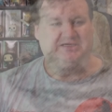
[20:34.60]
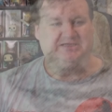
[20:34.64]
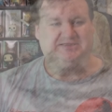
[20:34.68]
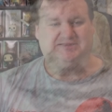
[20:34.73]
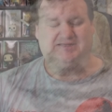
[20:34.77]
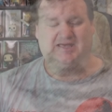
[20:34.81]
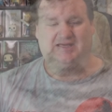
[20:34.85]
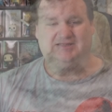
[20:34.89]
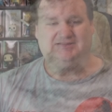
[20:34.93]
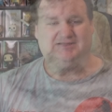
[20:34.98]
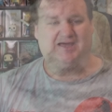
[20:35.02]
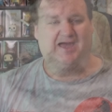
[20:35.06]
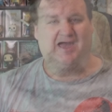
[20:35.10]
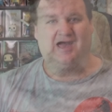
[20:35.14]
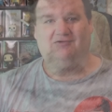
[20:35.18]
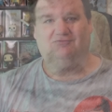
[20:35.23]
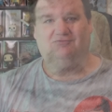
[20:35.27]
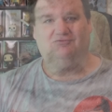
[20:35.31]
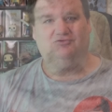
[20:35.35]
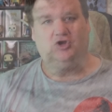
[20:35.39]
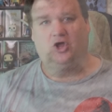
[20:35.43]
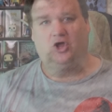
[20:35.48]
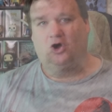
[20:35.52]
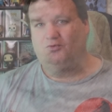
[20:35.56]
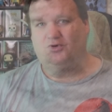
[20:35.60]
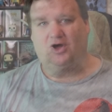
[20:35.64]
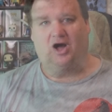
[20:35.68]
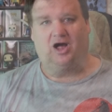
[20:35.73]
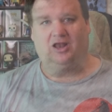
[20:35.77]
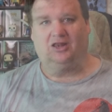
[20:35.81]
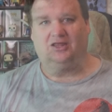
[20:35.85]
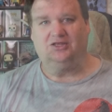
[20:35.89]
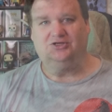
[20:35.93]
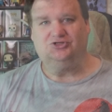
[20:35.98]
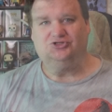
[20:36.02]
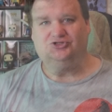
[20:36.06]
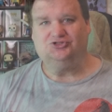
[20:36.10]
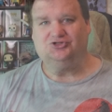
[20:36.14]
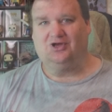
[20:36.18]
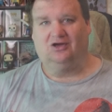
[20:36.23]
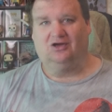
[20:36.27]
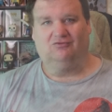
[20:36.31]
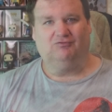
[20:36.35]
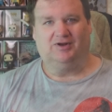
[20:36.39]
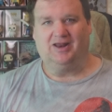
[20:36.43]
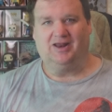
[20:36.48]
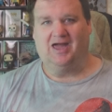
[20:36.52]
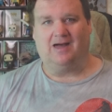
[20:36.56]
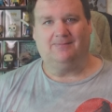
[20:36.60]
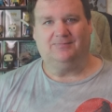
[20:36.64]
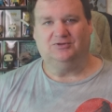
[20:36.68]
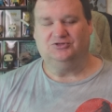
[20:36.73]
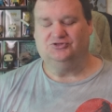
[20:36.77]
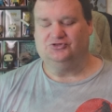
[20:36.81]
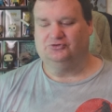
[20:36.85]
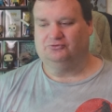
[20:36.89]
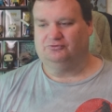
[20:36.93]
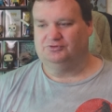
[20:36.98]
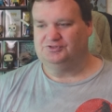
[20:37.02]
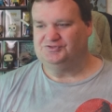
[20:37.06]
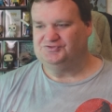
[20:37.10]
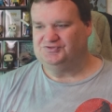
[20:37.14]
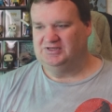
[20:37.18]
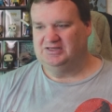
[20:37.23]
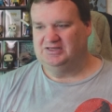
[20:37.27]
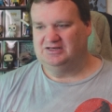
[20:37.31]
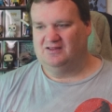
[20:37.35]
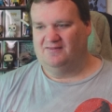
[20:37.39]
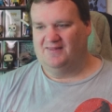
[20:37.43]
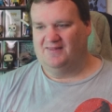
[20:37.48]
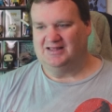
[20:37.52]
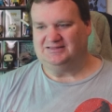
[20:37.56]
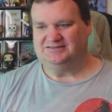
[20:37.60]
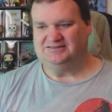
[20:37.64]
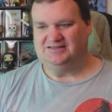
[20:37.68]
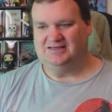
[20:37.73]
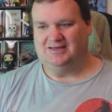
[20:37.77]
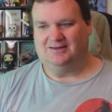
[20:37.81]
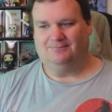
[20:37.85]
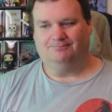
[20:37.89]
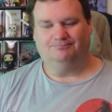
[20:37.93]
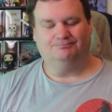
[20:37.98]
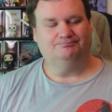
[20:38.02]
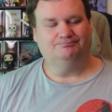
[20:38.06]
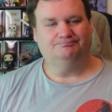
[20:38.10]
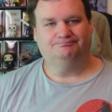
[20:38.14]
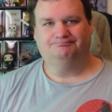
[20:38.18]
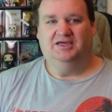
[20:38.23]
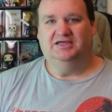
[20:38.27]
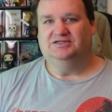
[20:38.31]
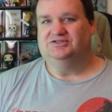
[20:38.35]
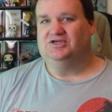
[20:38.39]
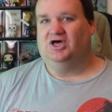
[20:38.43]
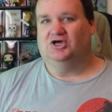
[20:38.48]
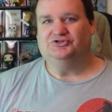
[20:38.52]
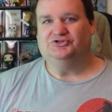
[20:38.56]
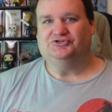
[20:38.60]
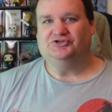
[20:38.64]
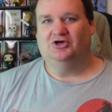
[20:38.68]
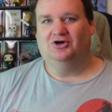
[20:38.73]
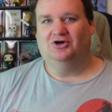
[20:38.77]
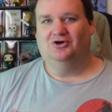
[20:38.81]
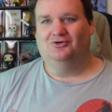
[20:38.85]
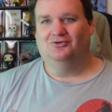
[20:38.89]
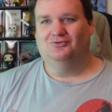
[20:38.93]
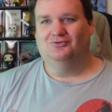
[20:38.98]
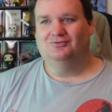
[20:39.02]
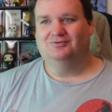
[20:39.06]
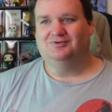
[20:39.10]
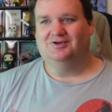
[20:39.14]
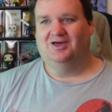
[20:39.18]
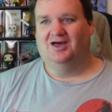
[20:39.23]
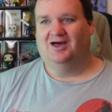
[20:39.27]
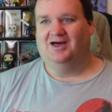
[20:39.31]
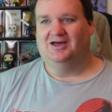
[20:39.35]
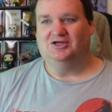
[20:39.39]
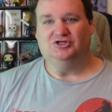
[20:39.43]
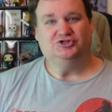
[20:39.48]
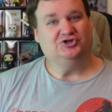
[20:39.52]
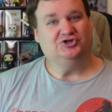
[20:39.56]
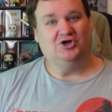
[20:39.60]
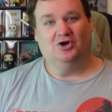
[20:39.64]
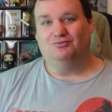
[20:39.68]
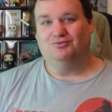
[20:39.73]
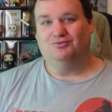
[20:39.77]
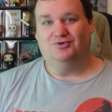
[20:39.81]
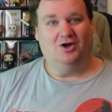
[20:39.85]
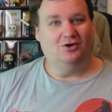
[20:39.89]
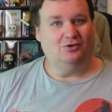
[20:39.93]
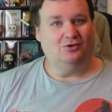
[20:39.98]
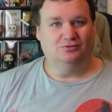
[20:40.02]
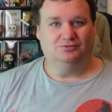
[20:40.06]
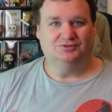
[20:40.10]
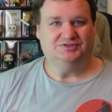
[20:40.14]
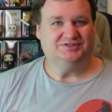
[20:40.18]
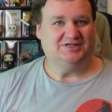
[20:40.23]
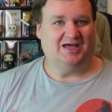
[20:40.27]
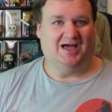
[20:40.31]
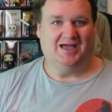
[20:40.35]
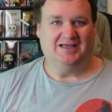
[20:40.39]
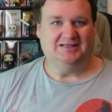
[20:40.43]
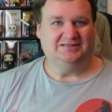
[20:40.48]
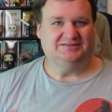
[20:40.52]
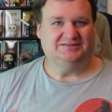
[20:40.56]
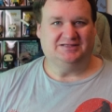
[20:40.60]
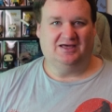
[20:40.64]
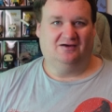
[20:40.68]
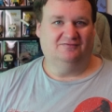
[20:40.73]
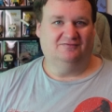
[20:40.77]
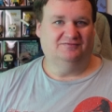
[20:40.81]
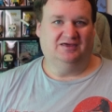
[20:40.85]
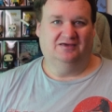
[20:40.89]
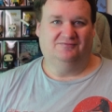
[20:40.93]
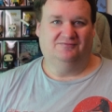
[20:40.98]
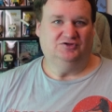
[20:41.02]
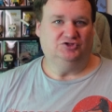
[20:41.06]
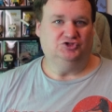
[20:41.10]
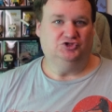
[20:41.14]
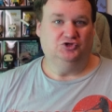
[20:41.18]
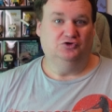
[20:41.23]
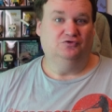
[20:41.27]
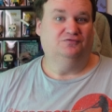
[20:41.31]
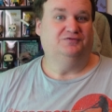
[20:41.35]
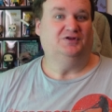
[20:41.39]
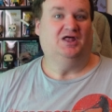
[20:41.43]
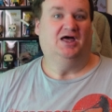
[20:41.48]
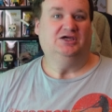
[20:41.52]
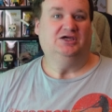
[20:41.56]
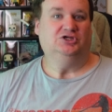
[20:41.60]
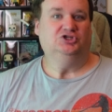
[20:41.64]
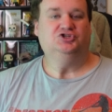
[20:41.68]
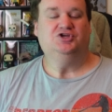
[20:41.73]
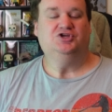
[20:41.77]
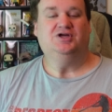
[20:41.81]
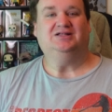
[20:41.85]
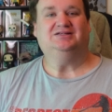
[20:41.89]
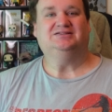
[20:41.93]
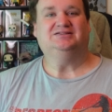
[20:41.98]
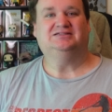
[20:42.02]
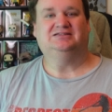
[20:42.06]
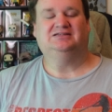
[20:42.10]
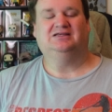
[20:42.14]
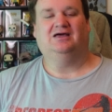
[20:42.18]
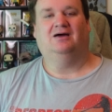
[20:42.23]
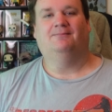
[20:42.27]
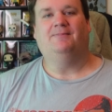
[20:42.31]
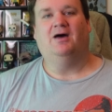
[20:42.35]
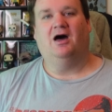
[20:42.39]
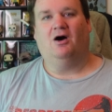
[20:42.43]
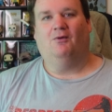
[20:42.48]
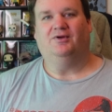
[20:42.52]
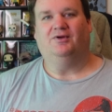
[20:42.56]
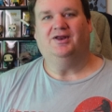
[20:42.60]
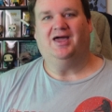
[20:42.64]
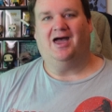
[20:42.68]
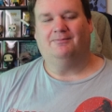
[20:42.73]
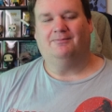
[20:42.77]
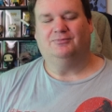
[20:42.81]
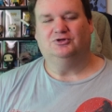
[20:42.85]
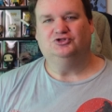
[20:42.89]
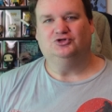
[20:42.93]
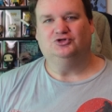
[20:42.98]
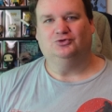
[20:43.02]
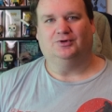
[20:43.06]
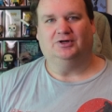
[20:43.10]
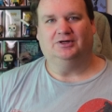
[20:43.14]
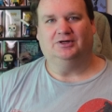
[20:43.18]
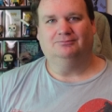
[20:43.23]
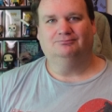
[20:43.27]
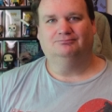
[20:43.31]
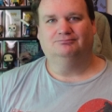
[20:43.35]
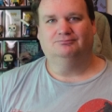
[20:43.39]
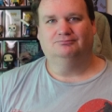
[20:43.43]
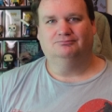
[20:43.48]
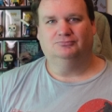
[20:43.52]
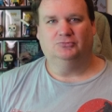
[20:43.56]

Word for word: He says, I have no knowledge of what happened to Kristine, and that's it. He's also uh, shown no signs of giving two flying shits about what happened to her.